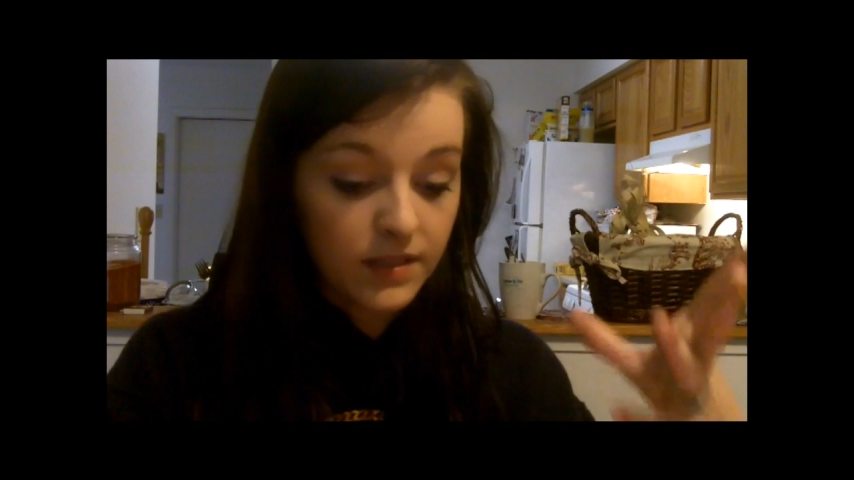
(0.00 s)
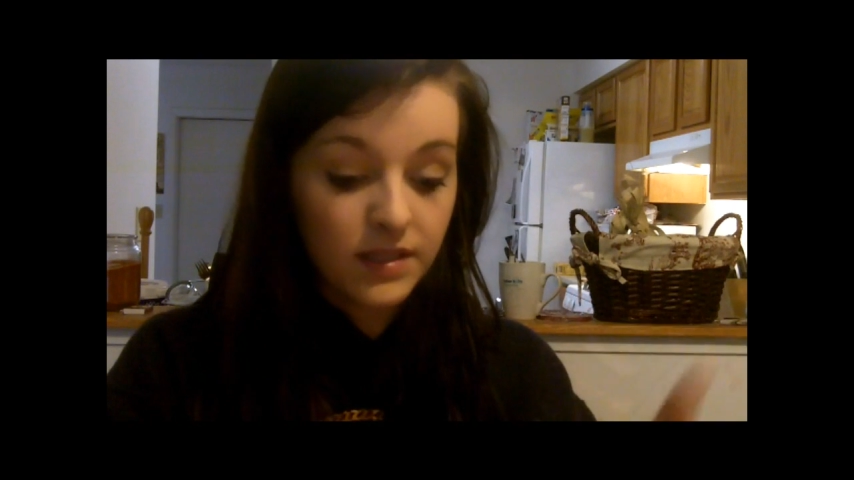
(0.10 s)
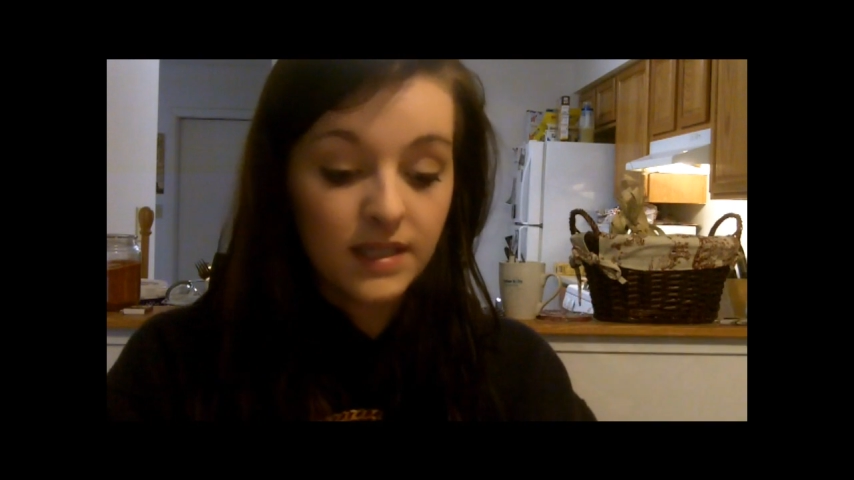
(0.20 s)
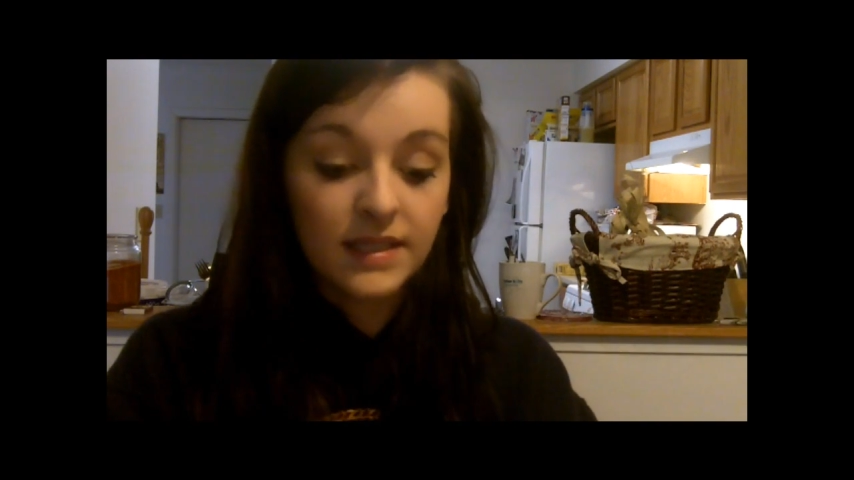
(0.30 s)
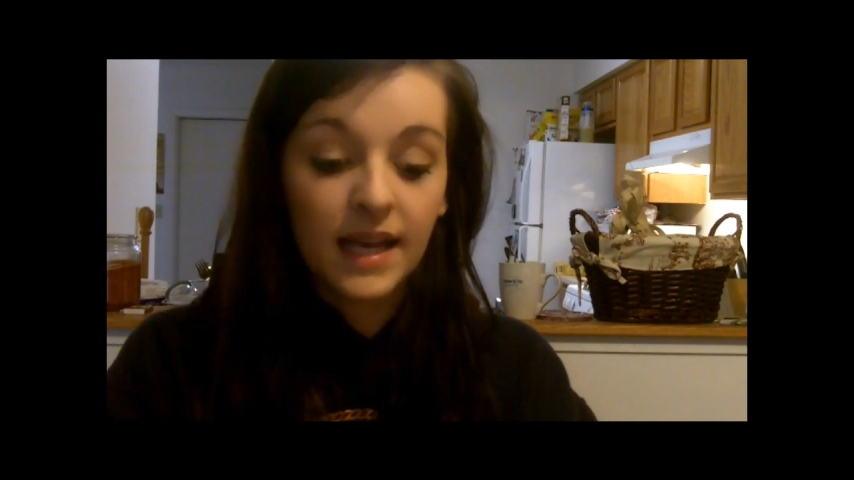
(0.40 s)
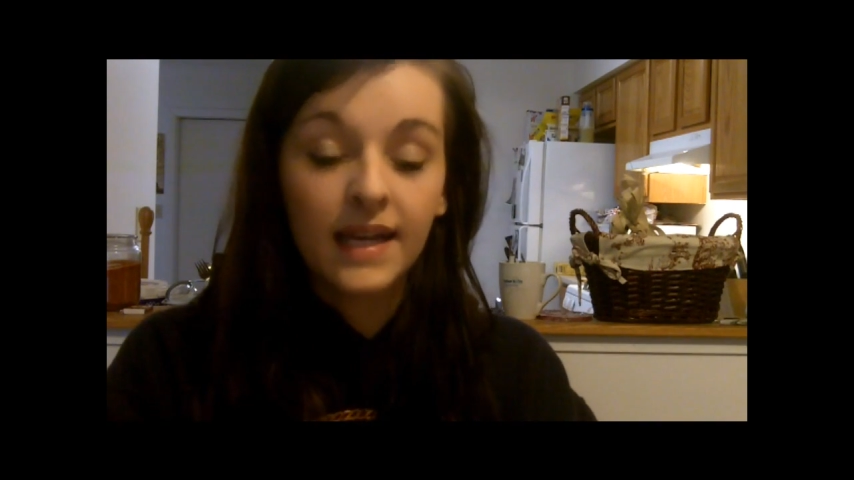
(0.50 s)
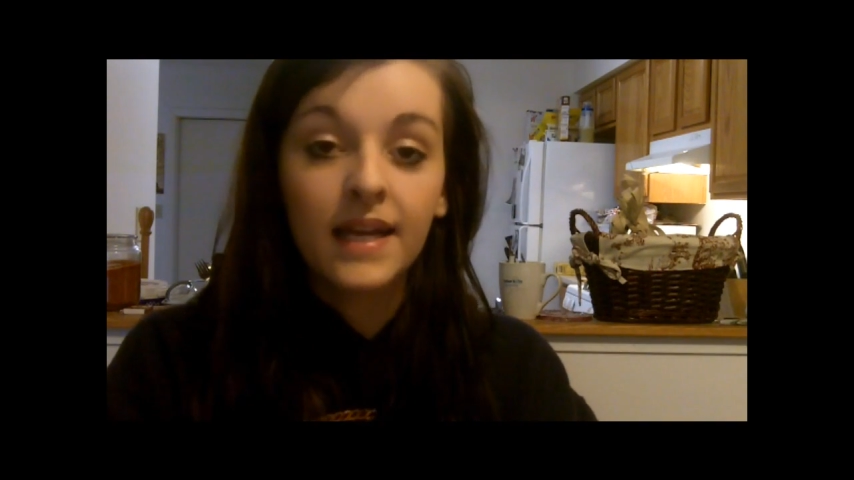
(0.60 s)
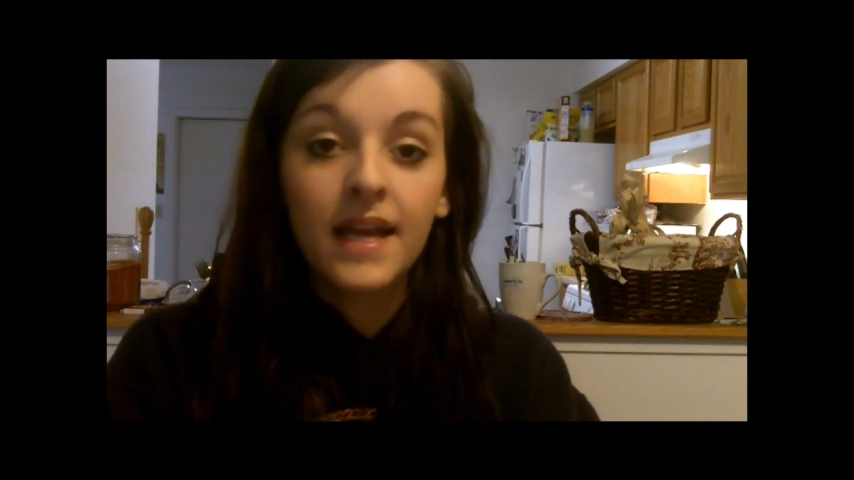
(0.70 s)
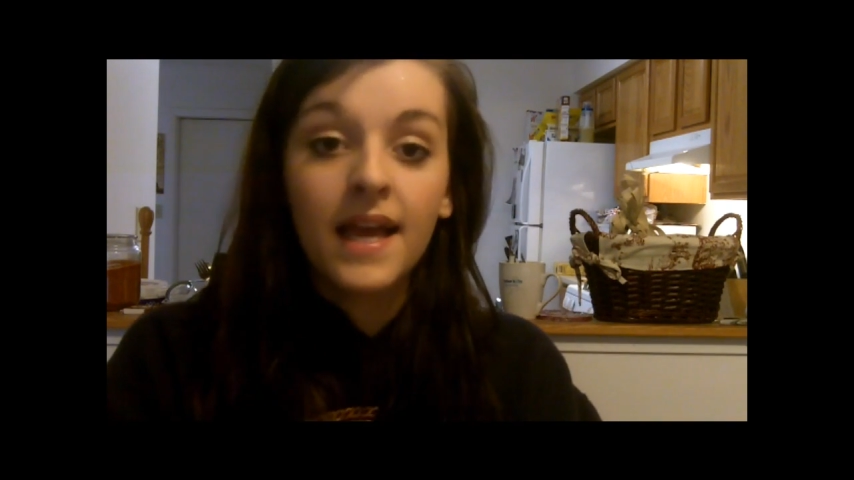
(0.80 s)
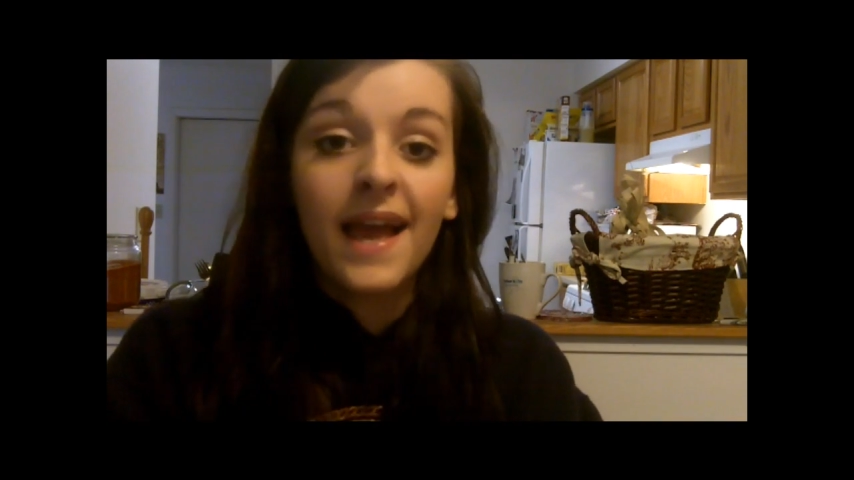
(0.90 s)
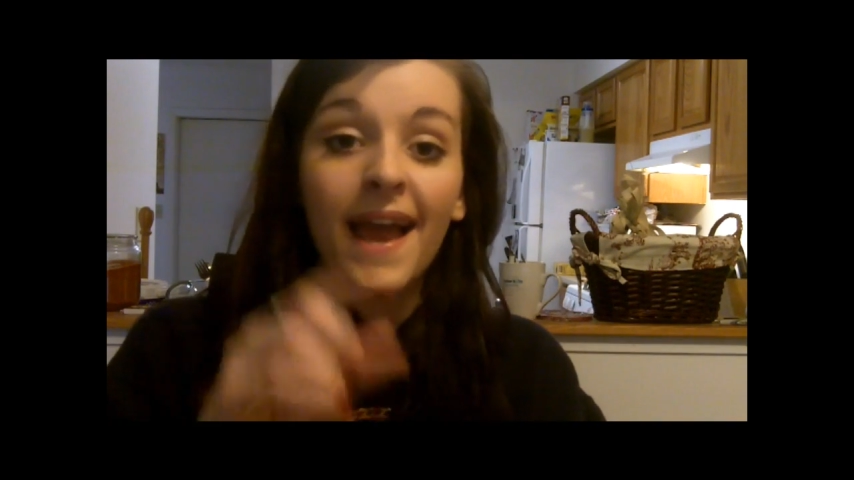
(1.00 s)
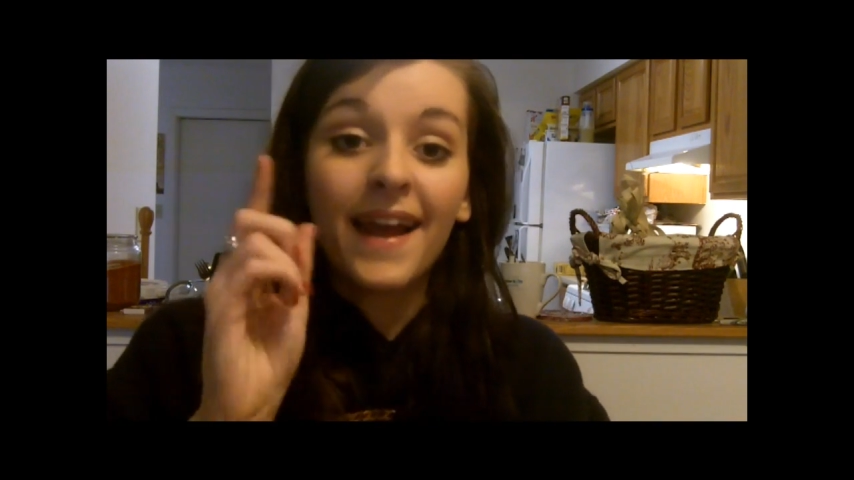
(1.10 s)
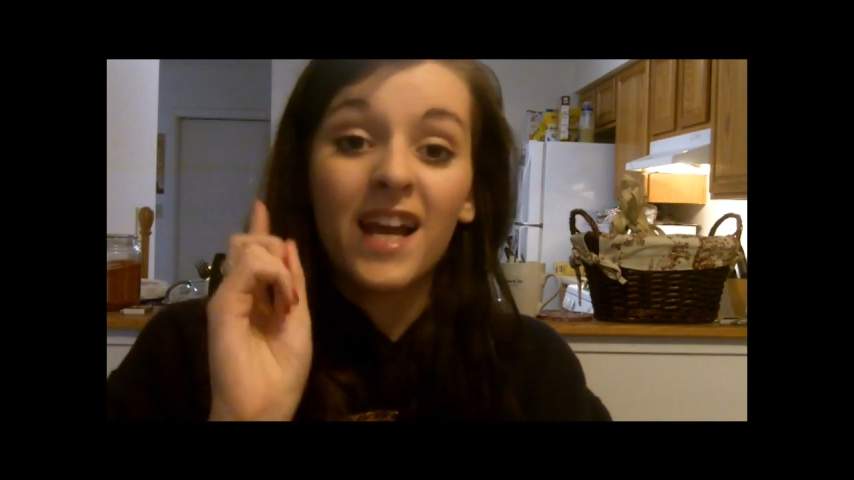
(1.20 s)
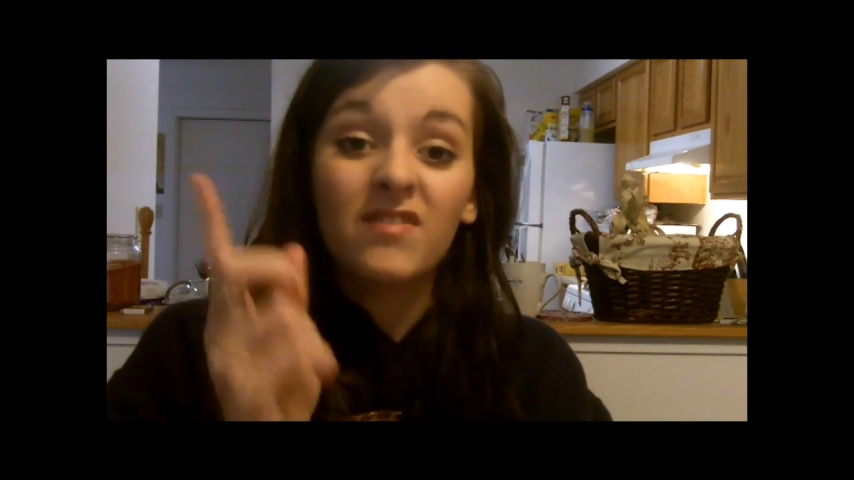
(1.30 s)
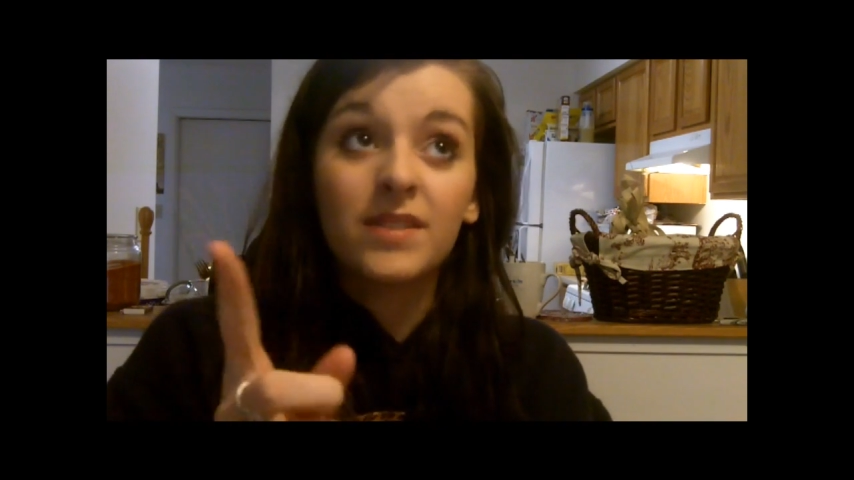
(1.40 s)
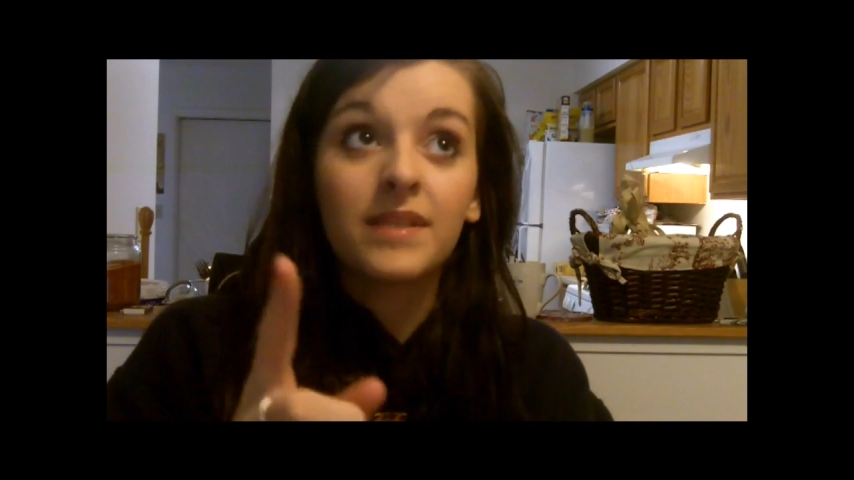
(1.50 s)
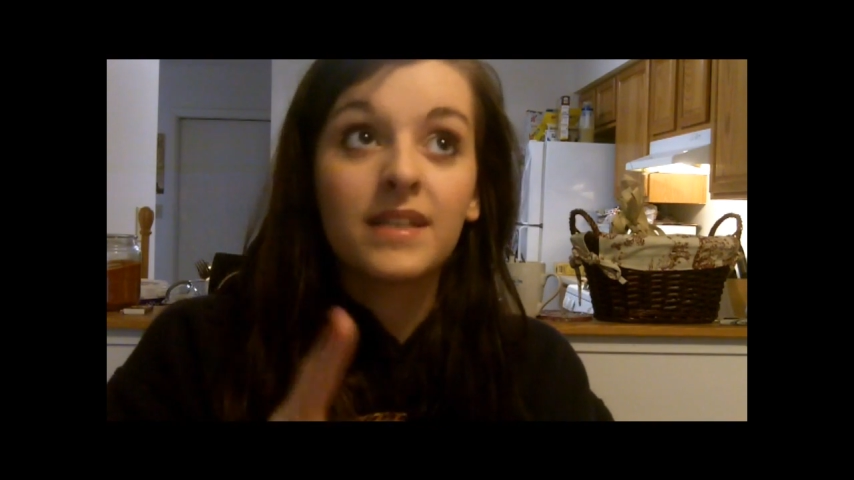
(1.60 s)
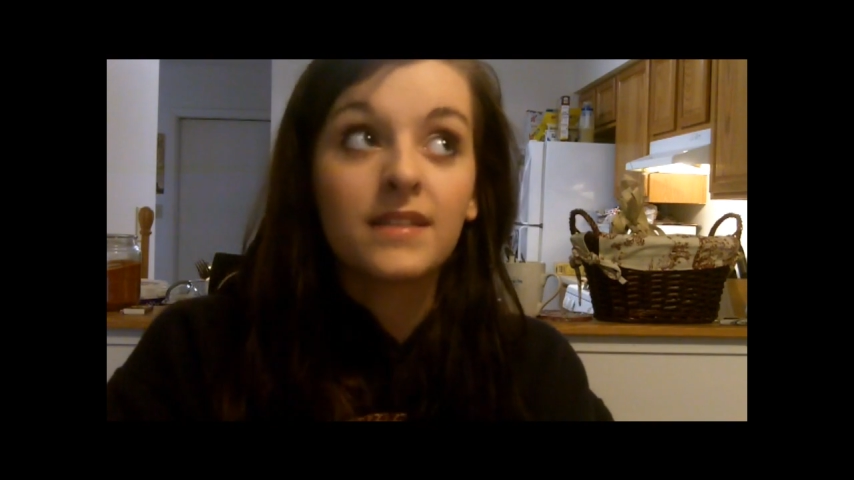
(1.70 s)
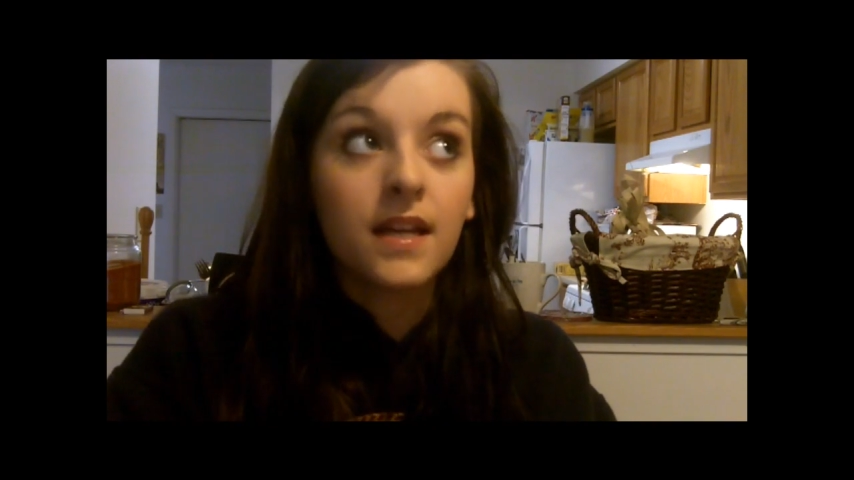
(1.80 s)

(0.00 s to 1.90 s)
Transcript: yeah, so that's that. And I have something